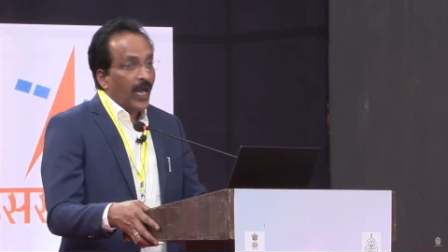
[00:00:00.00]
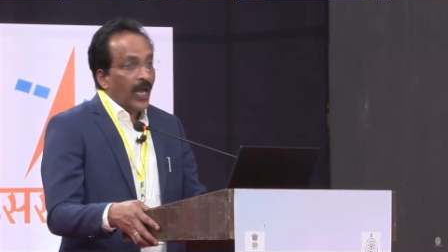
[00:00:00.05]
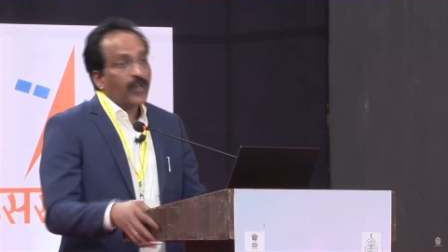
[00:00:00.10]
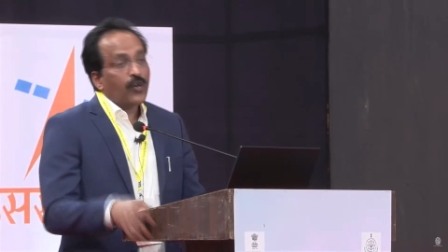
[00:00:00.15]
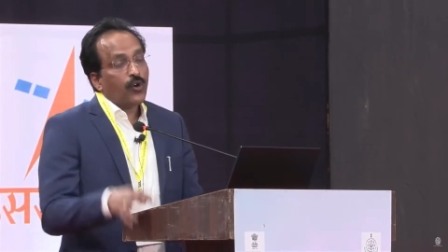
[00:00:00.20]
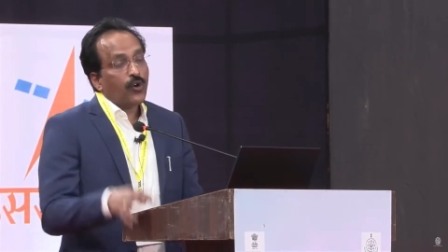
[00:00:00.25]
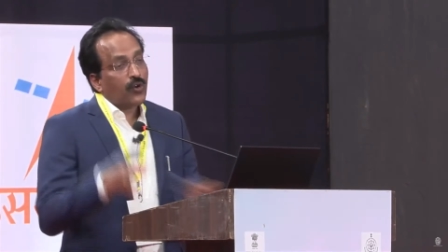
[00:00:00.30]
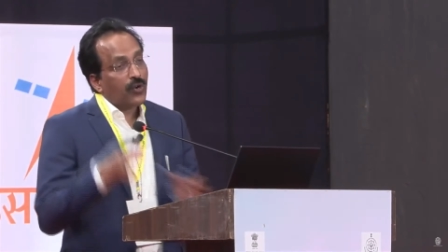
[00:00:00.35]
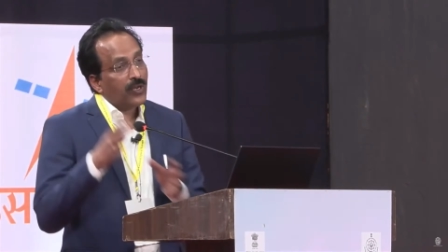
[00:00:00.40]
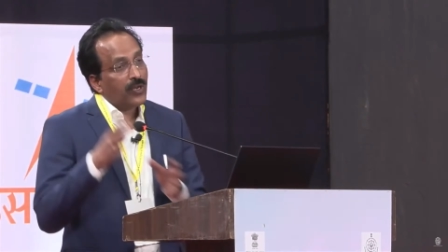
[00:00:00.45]

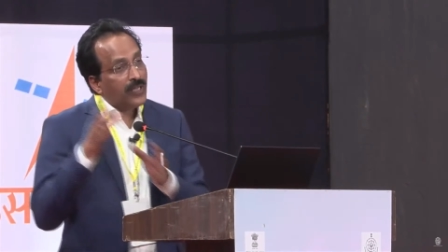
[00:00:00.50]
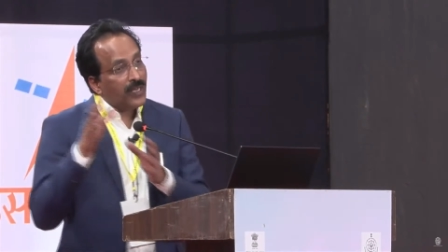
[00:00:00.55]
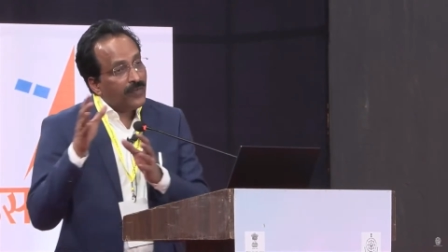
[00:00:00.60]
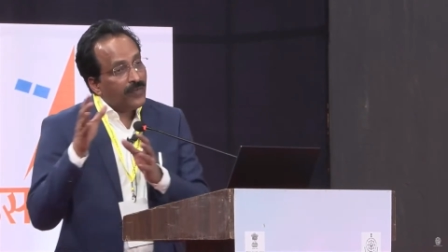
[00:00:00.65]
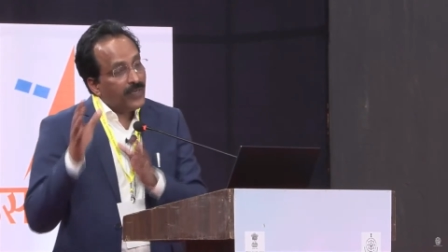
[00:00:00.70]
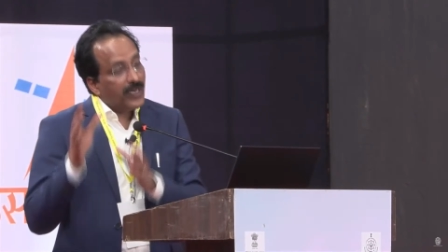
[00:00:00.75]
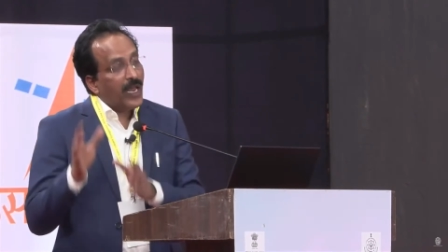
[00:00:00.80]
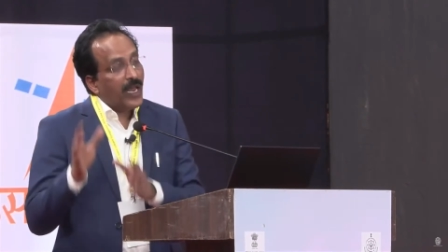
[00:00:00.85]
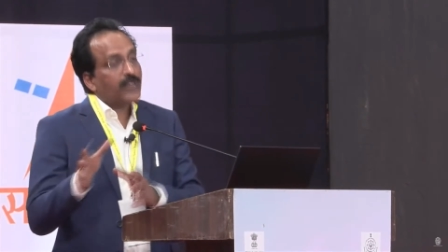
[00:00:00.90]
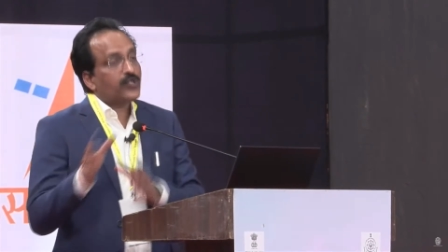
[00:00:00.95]
And not only
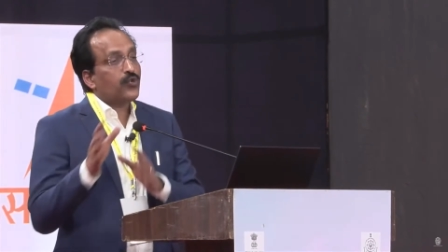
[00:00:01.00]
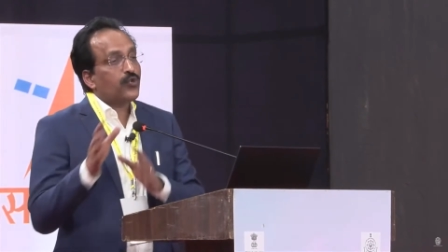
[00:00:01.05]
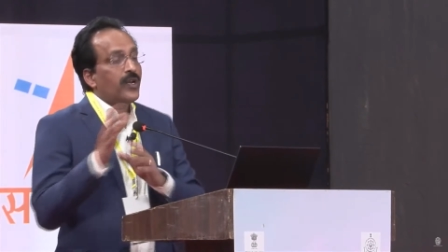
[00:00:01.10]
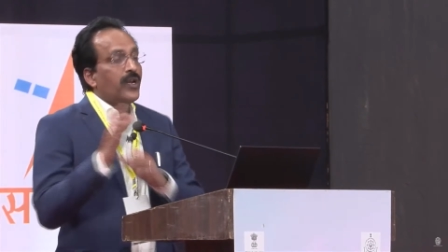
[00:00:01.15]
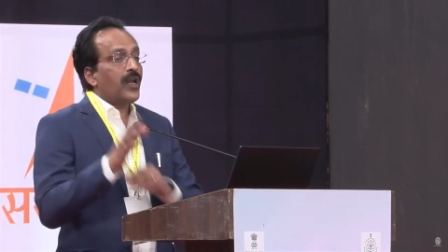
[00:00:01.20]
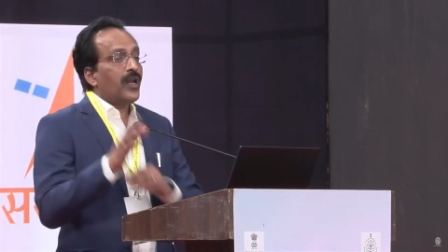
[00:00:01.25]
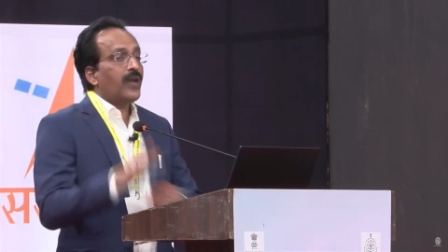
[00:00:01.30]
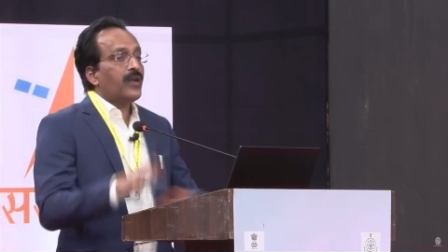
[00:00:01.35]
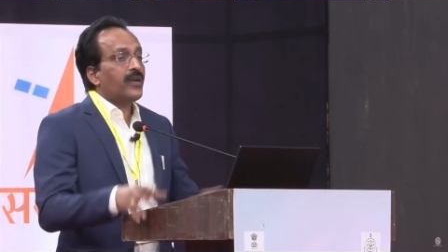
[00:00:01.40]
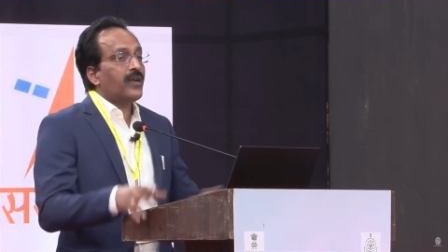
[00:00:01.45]
that, it
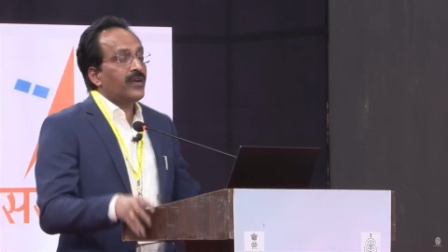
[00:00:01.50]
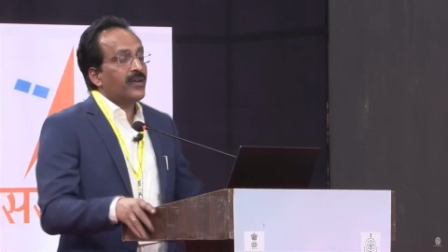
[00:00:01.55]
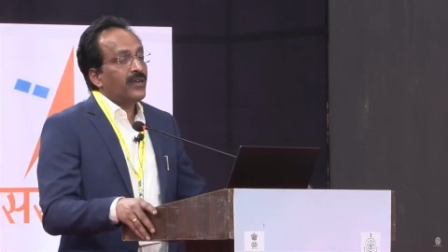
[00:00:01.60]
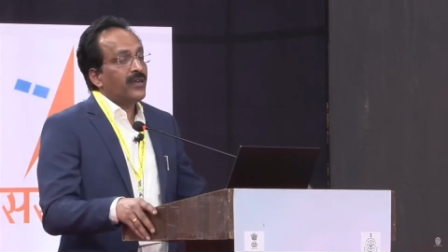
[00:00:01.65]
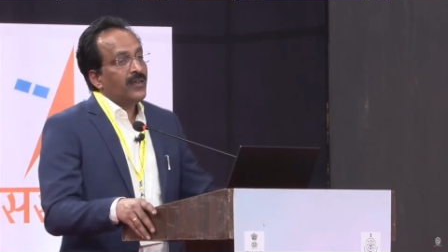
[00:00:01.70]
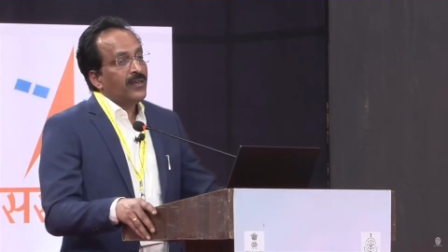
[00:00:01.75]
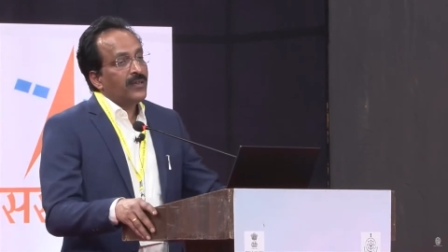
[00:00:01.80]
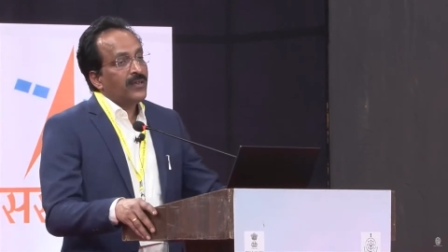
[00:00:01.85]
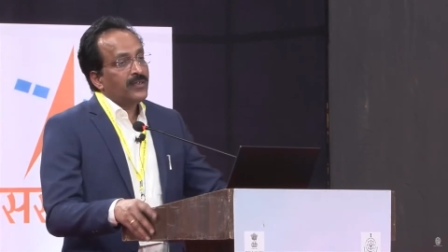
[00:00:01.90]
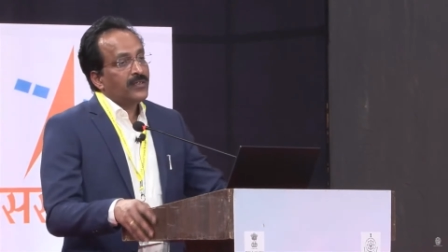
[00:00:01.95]
actually landed
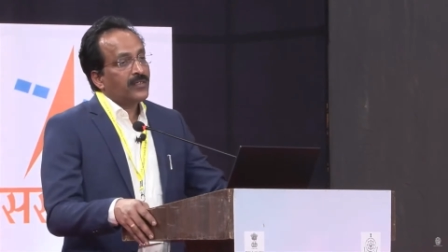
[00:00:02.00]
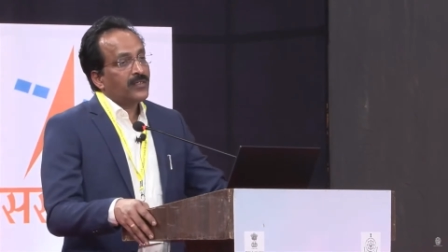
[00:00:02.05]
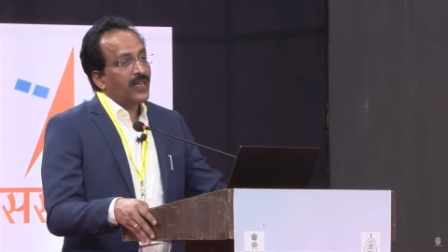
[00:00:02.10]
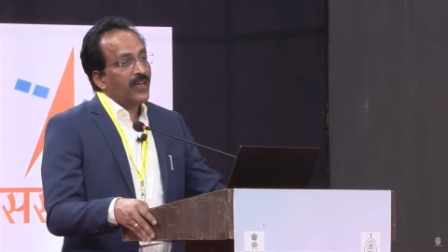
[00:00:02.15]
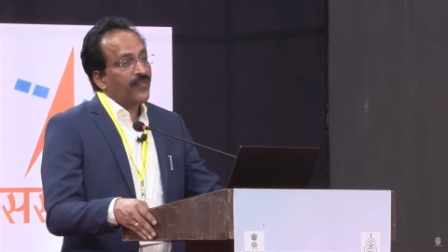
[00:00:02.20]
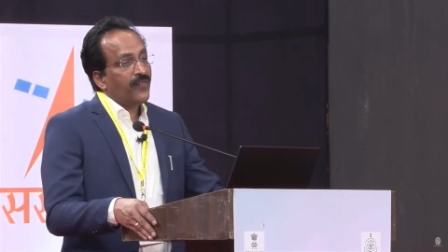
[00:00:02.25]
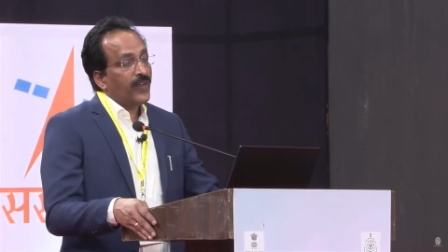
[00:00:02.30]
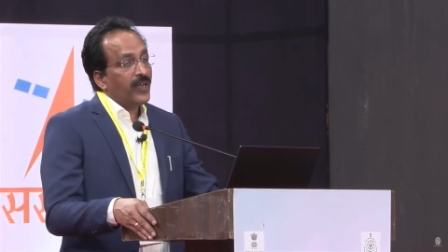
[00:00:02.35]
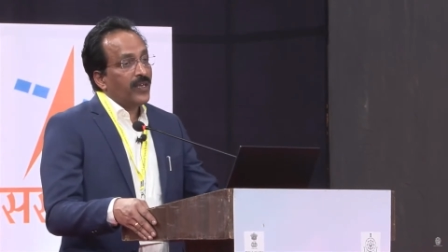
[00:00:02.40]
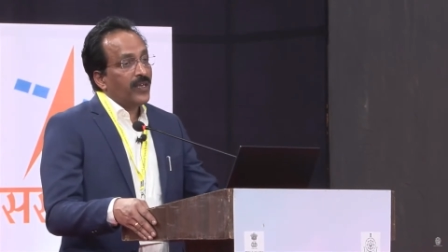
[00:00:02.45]

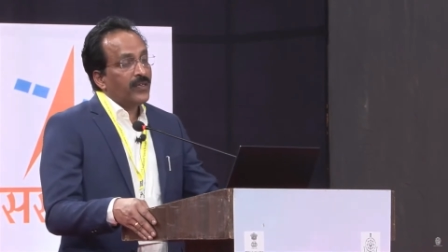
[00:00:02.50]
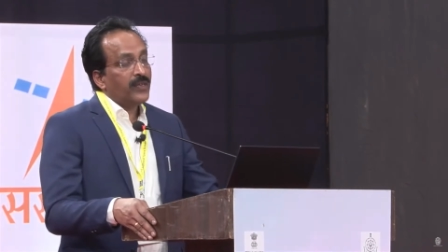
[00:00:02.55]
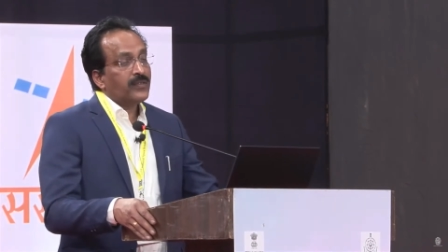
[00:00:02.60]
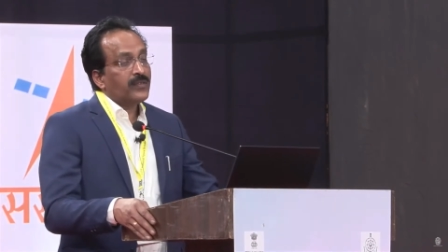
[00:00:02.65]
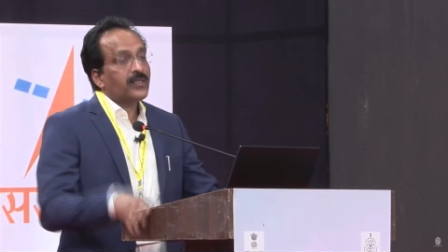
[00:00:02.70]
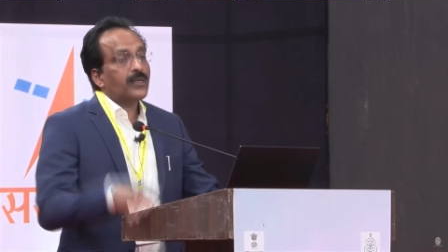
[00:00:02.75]
safely.